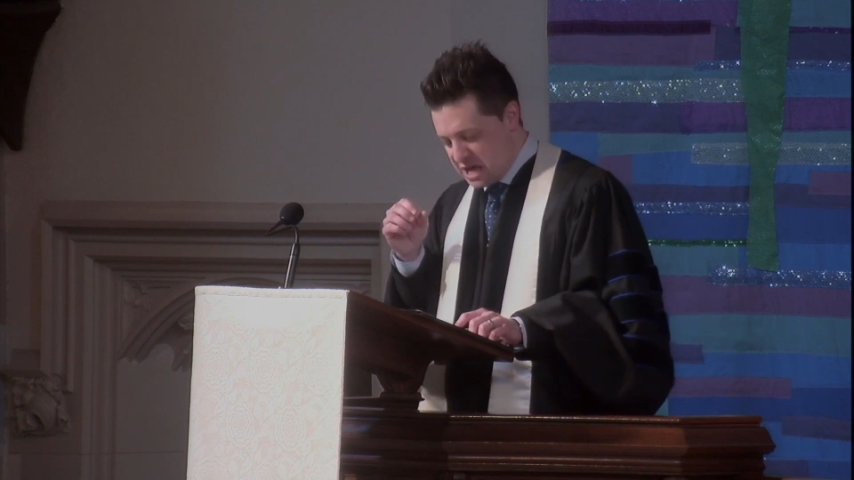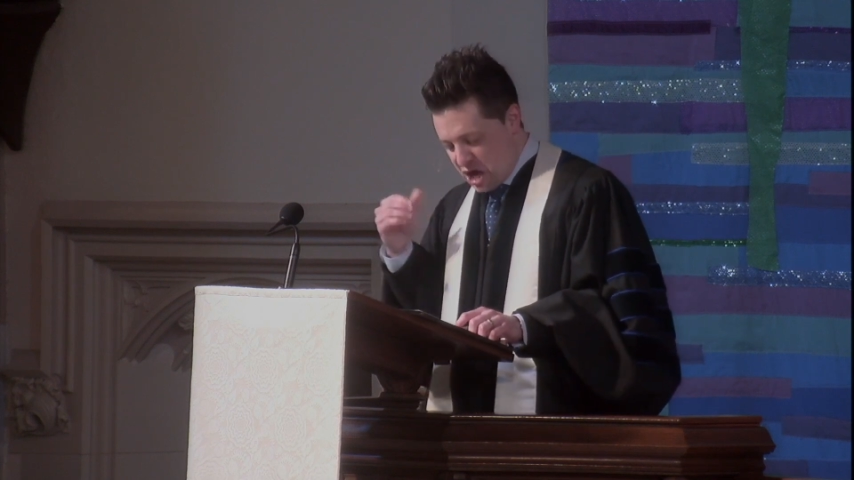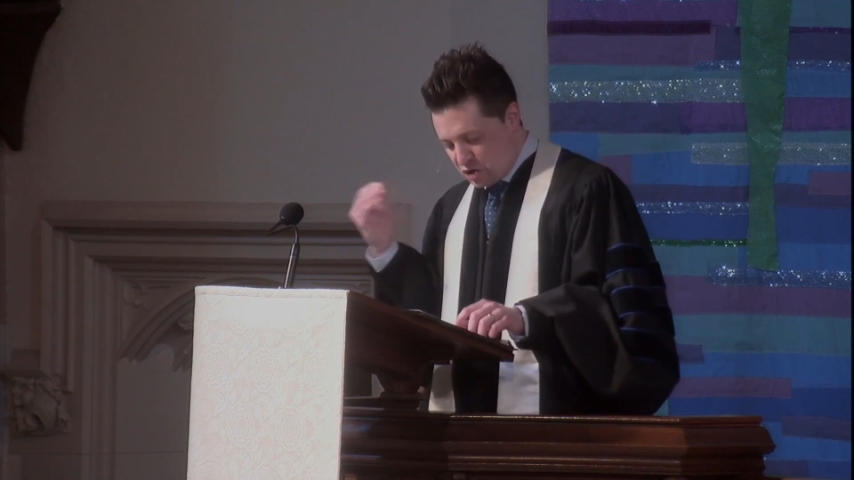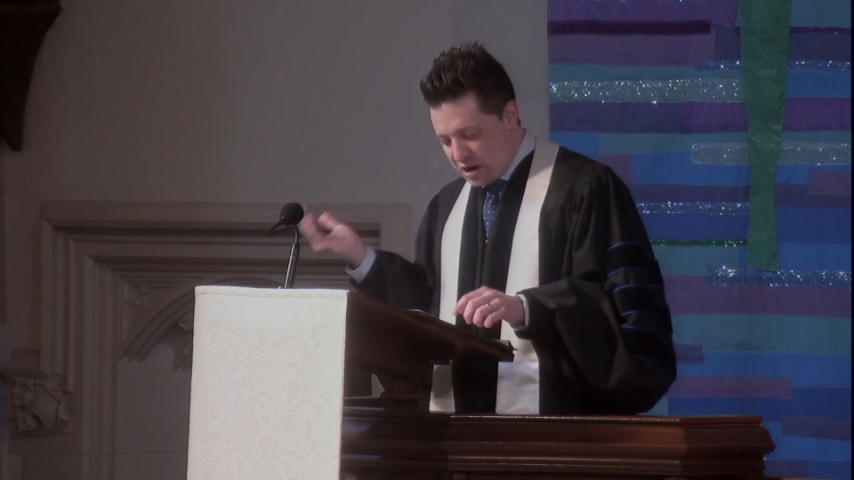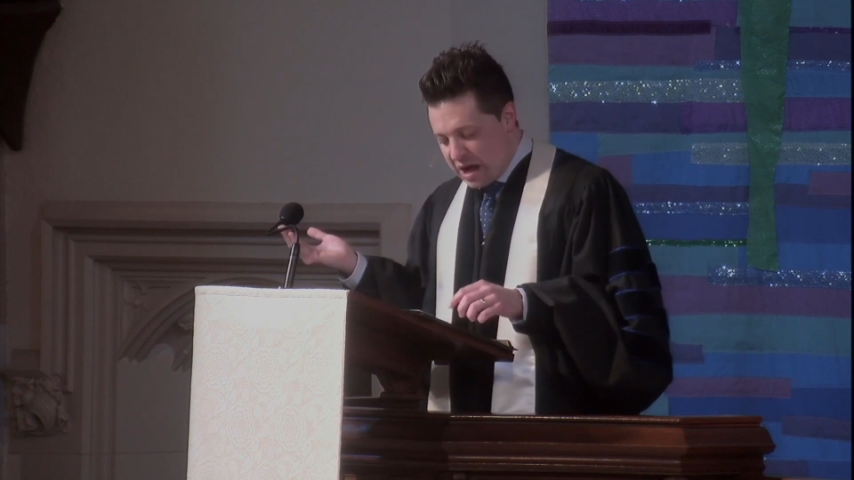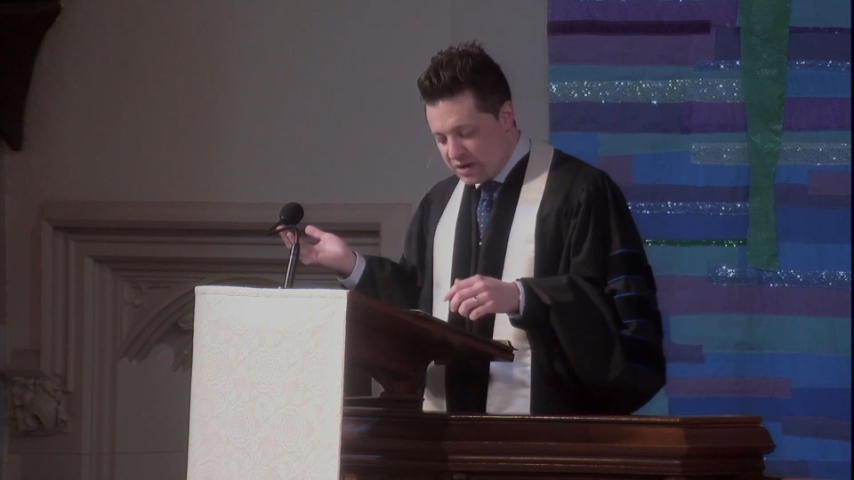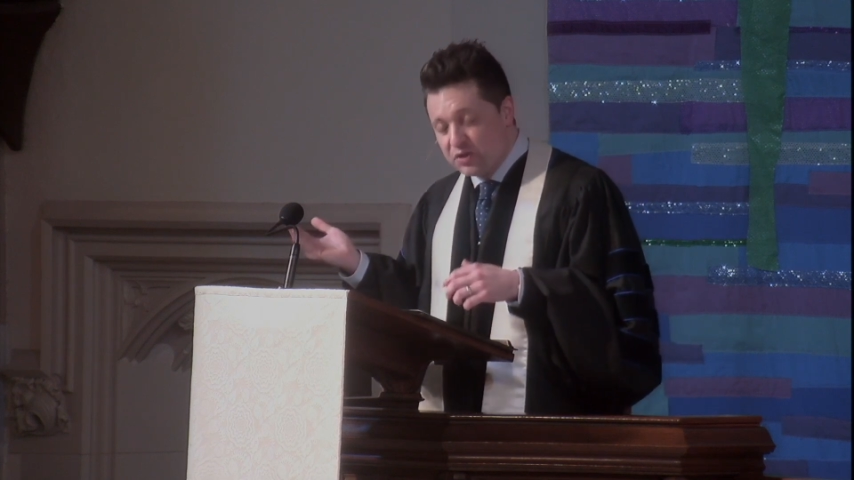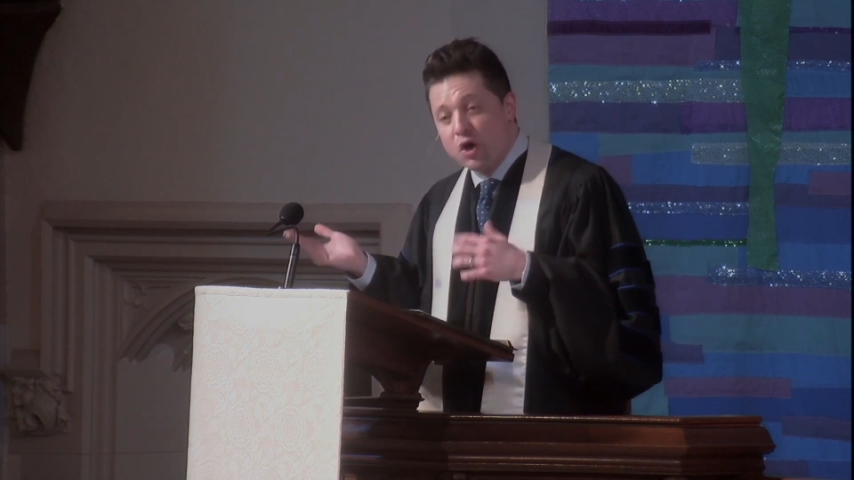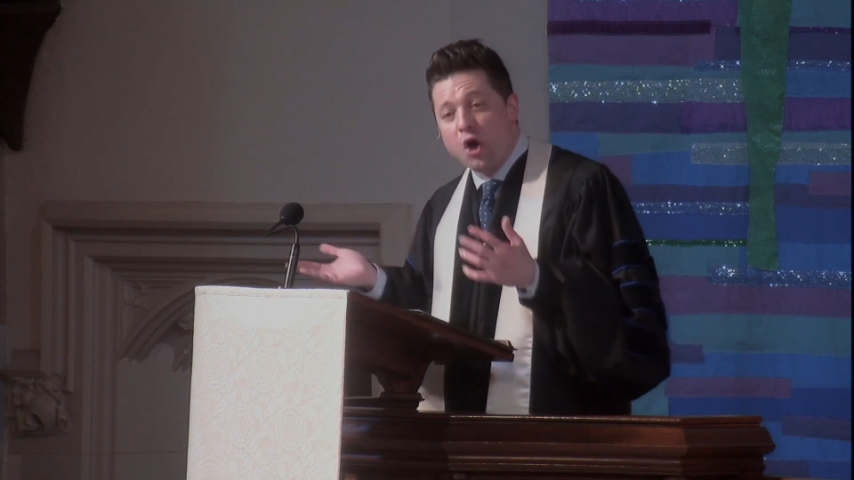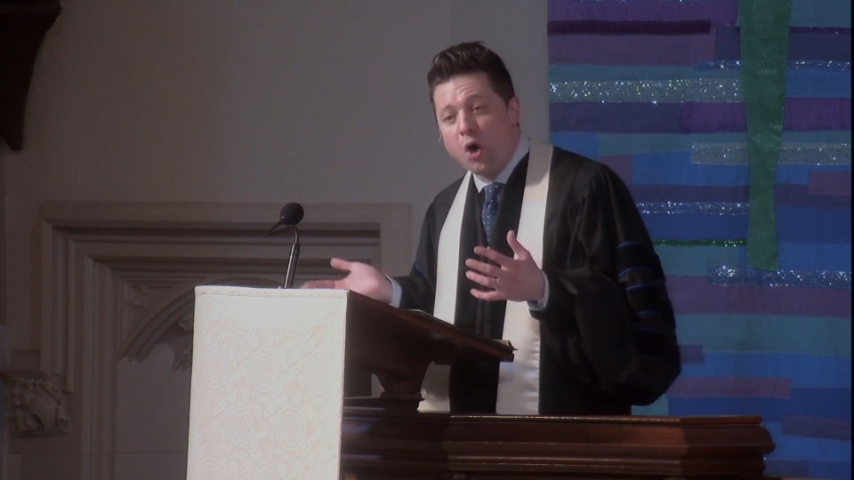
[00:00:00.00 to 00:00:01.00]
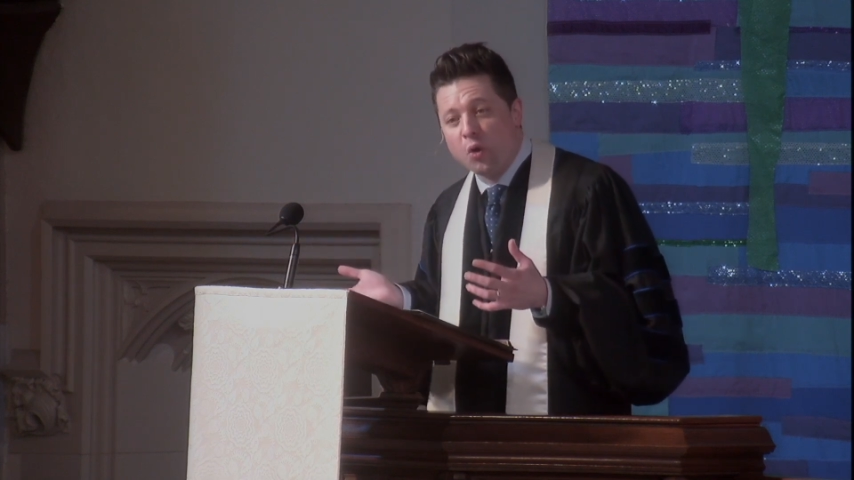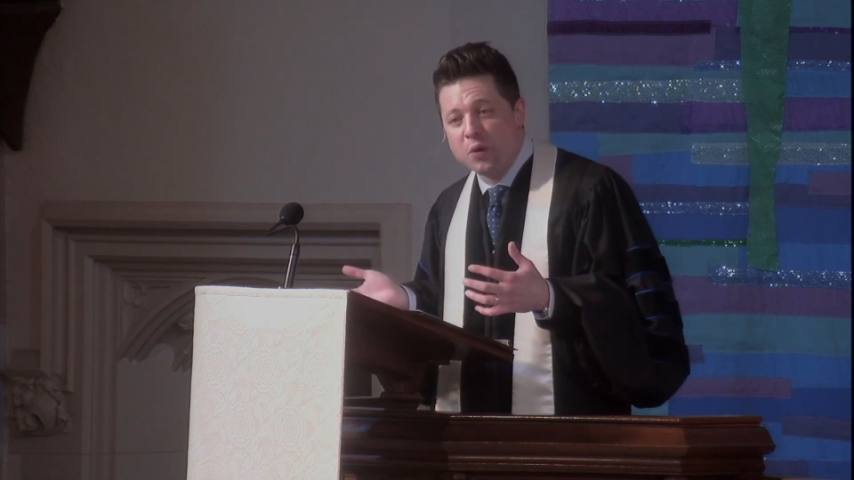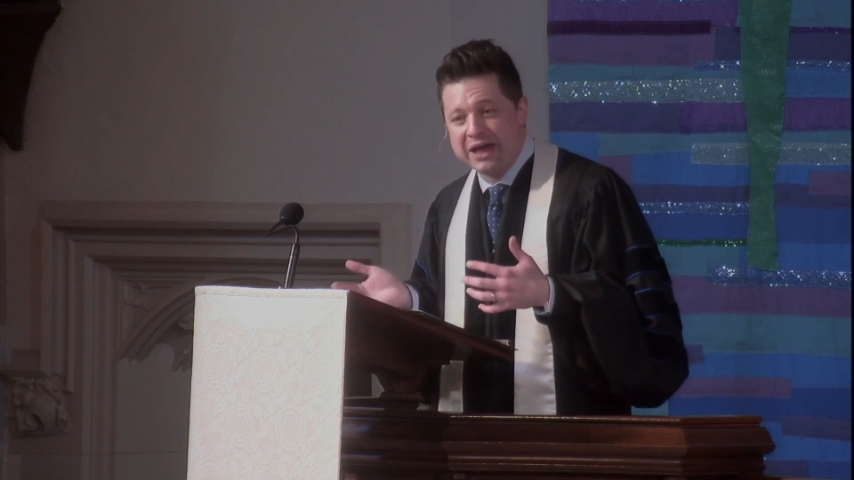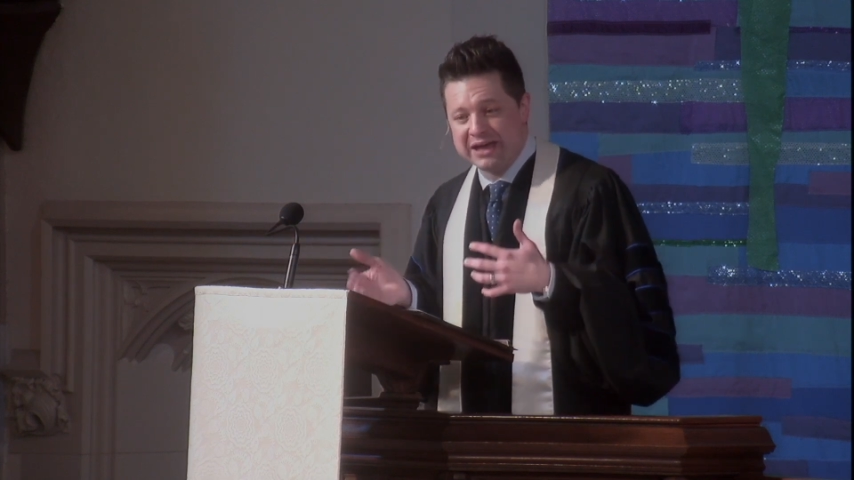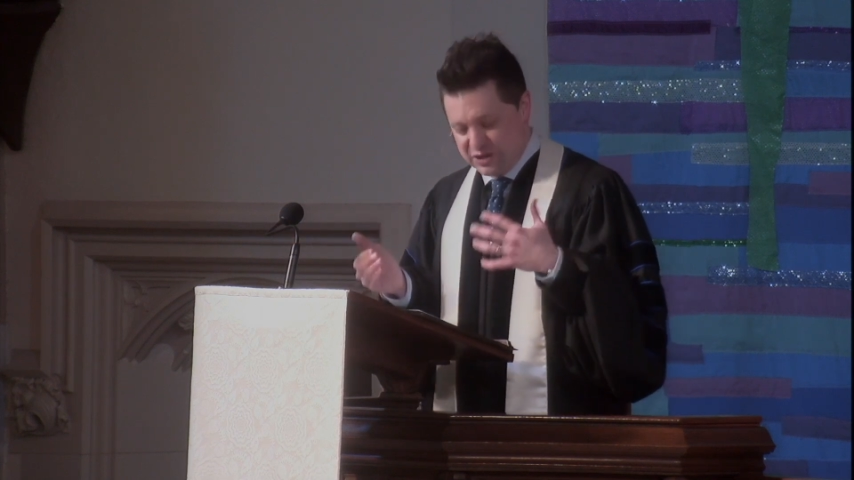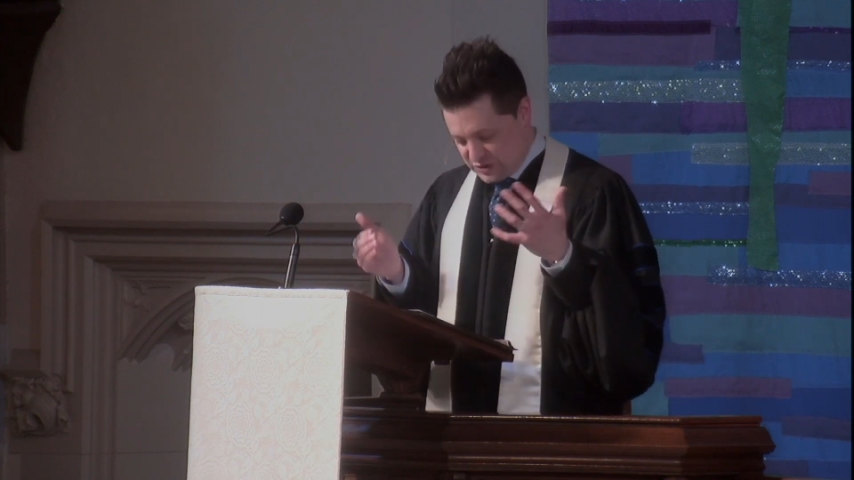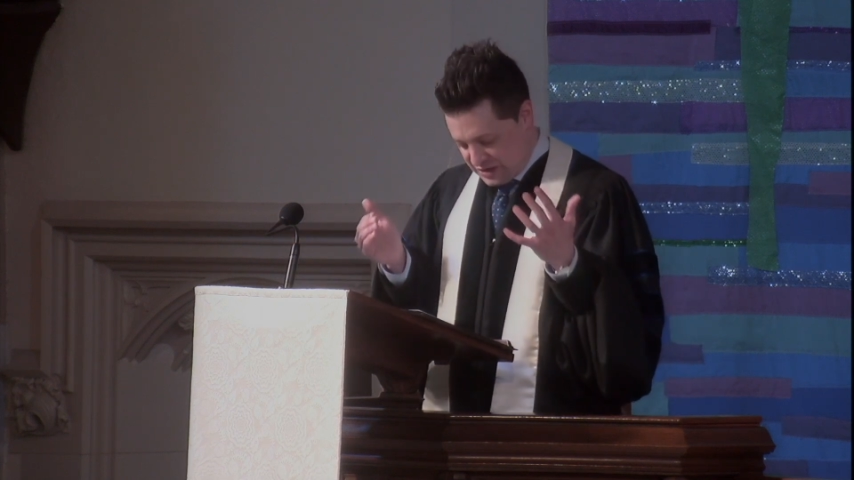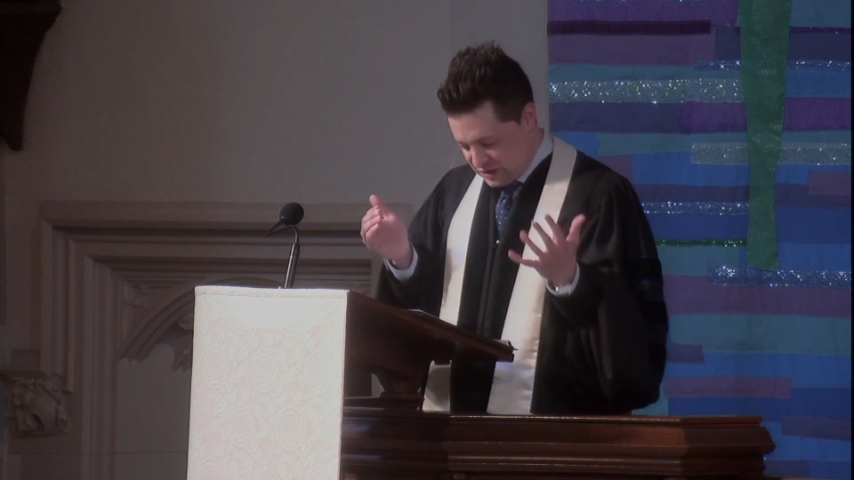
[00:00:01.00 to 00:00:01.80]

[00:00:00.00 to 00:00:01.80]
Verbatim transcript: crowding the hallways and